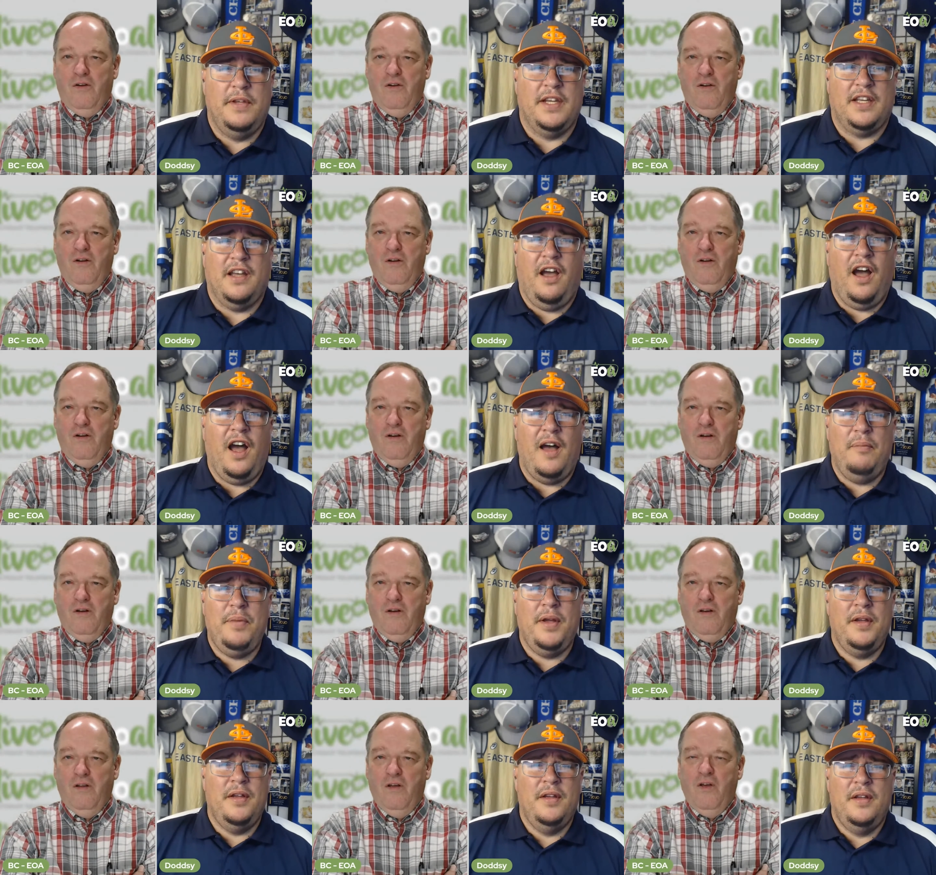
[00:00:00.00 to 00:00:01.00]
Speaker 1: need to be a
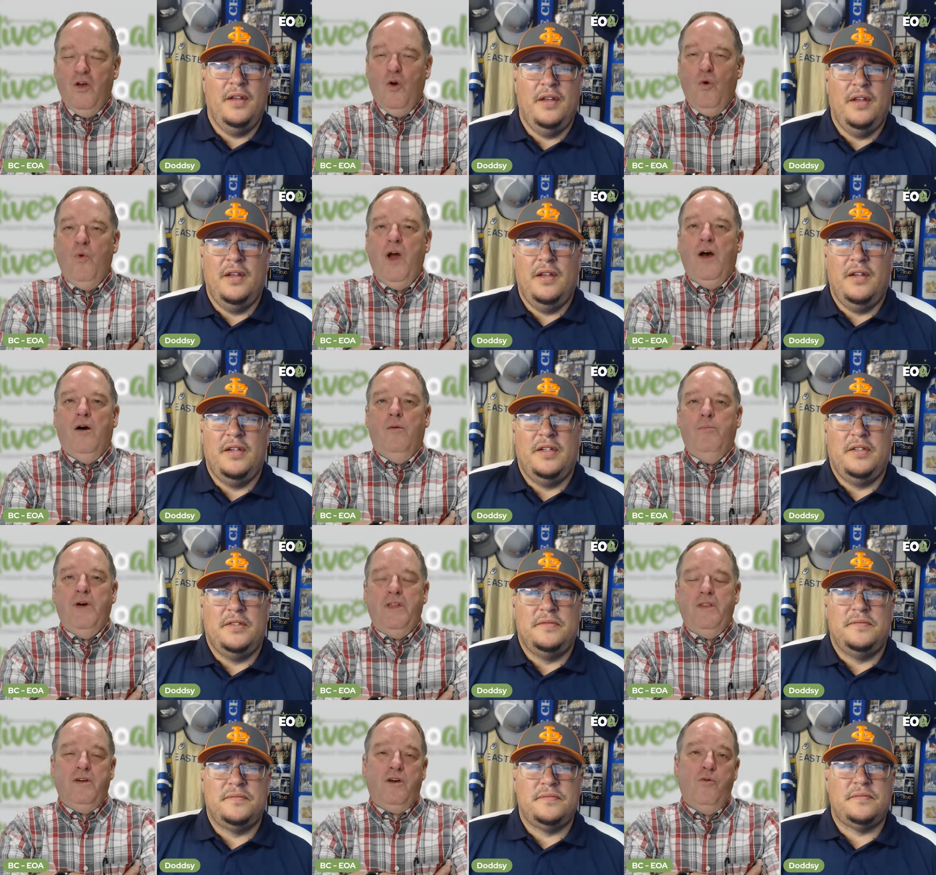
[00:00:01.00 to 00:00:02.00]
cop. Well,
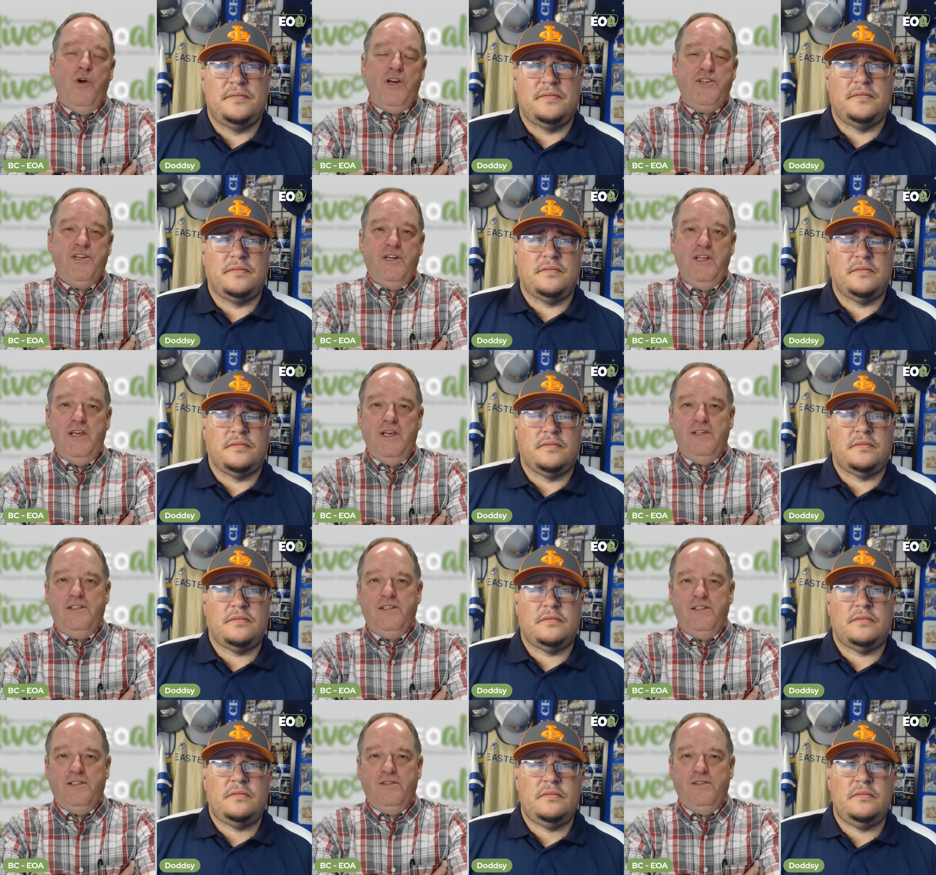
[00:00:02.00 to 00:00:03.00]
but the question
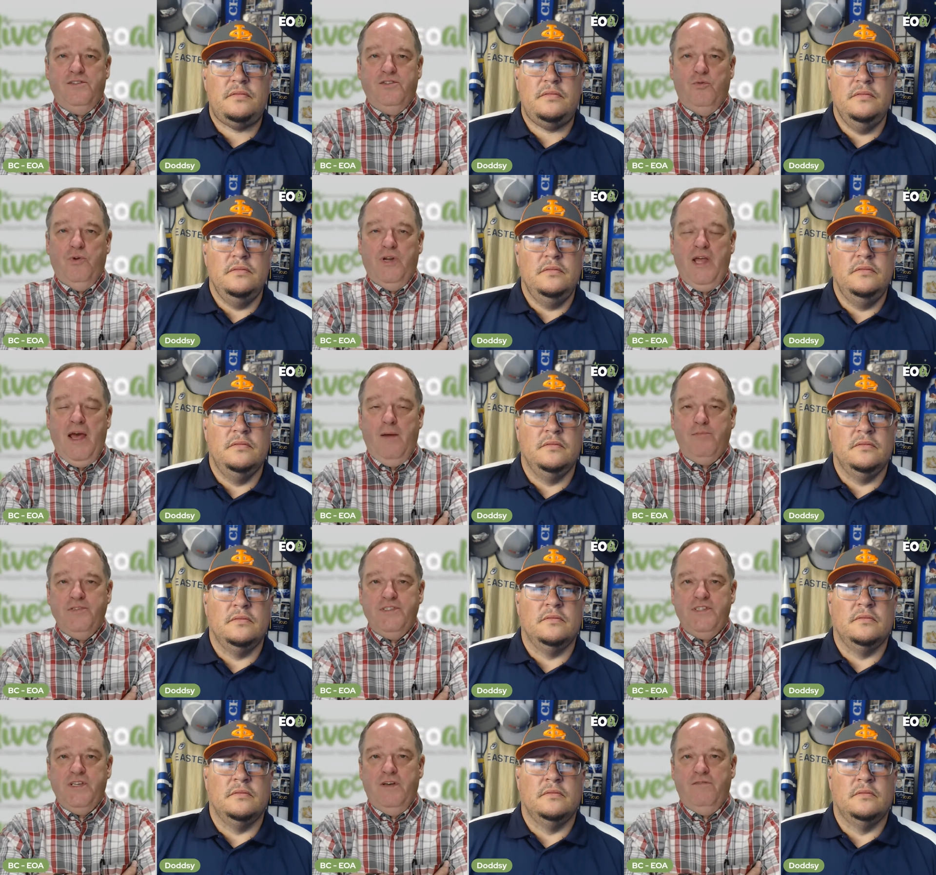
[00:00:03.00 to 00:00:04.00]
is, is so what
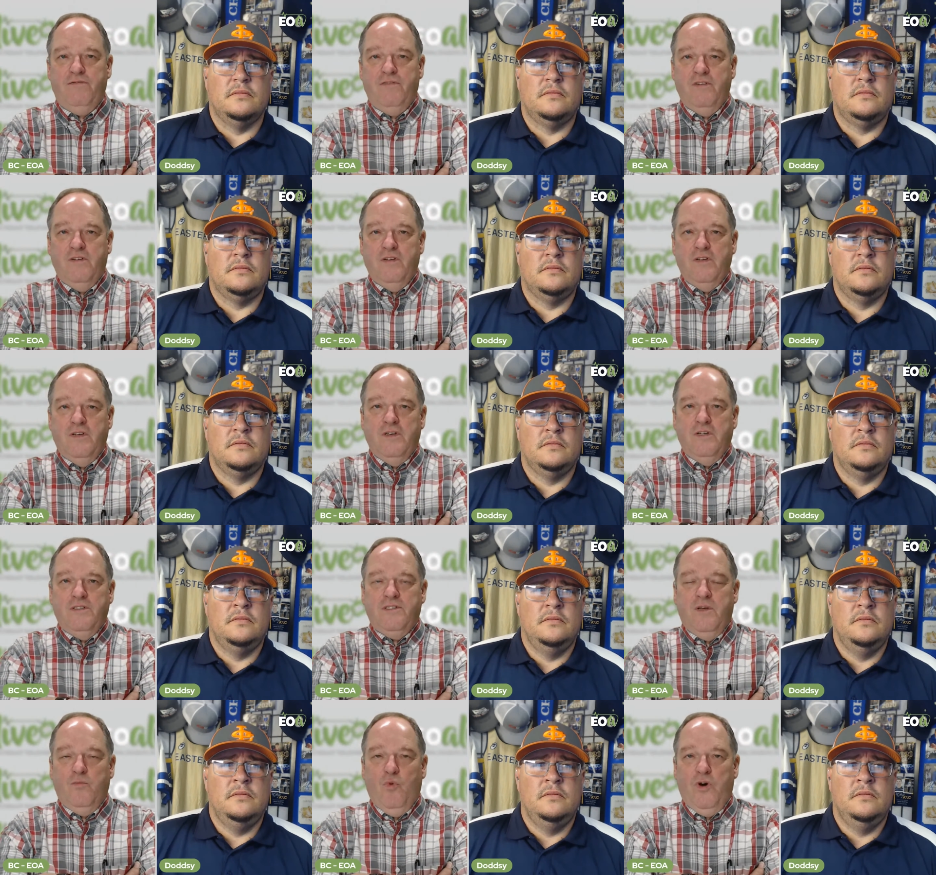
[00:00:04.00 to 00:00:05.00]
happens if
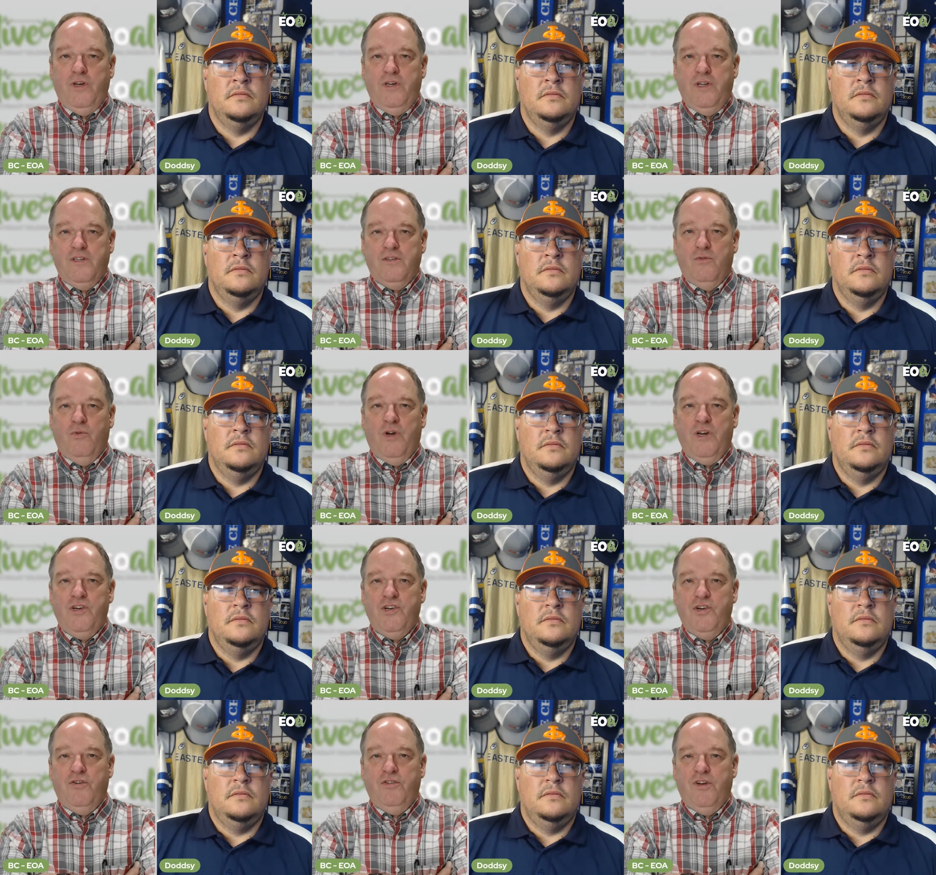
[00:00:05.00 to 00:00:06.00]
someone doesn't want to
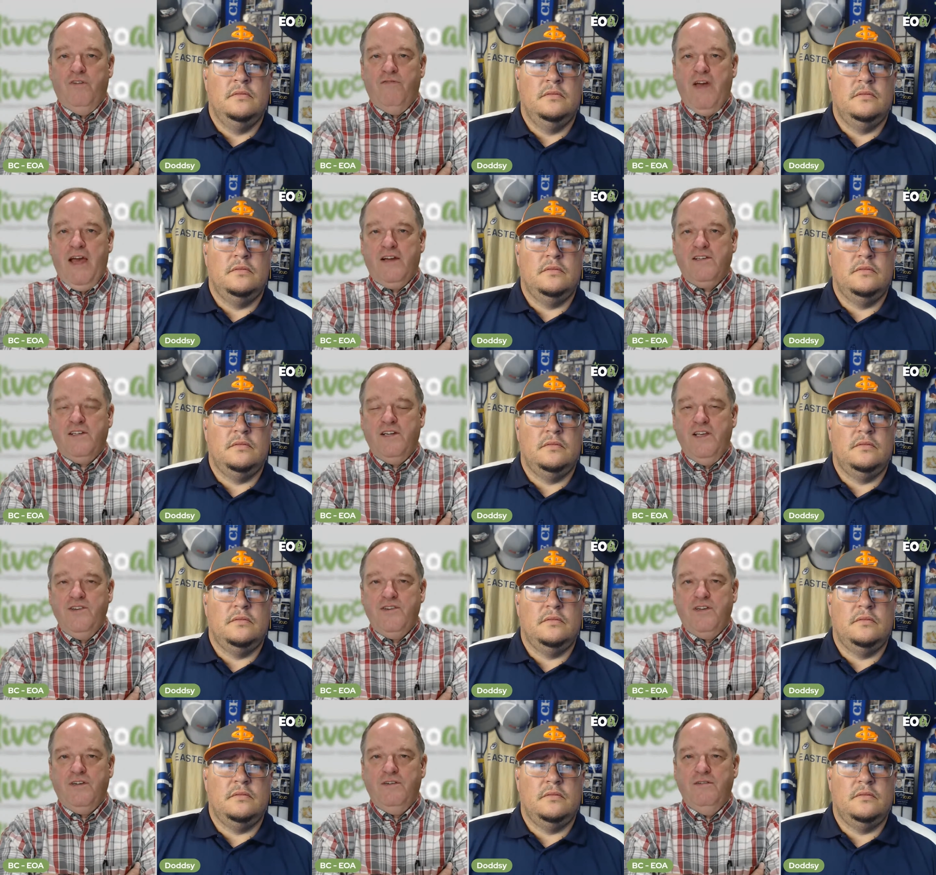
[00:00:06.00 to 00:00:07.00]
show their
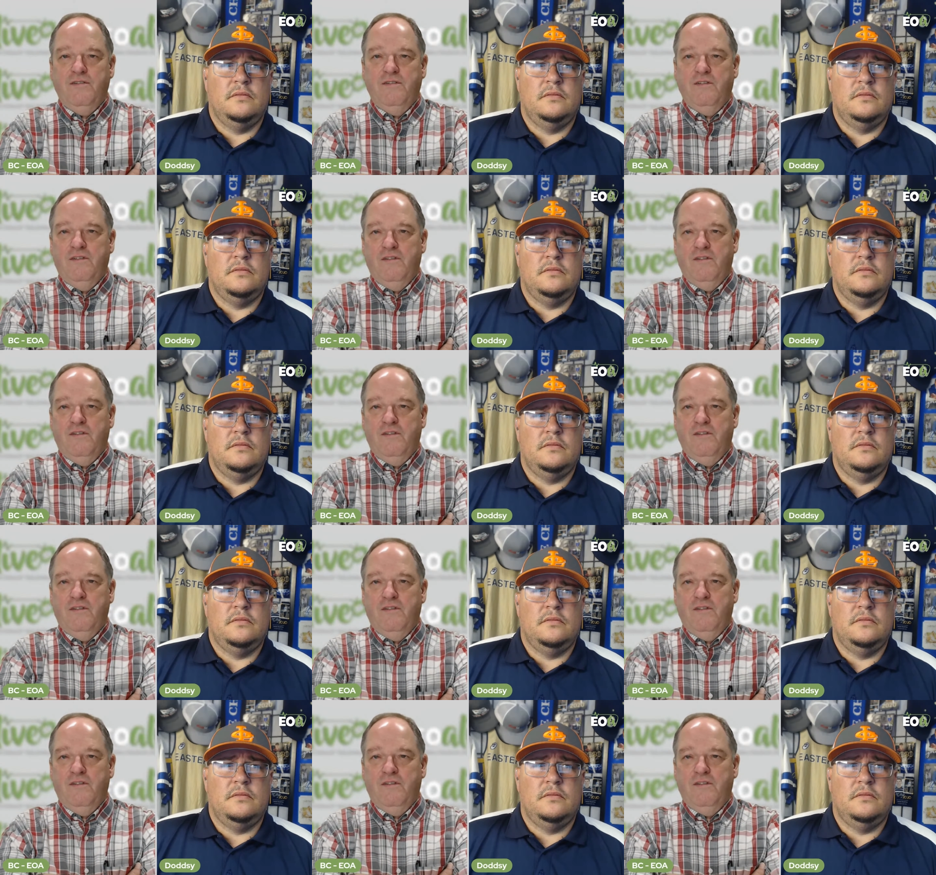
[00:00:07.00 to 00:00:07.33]
vaccination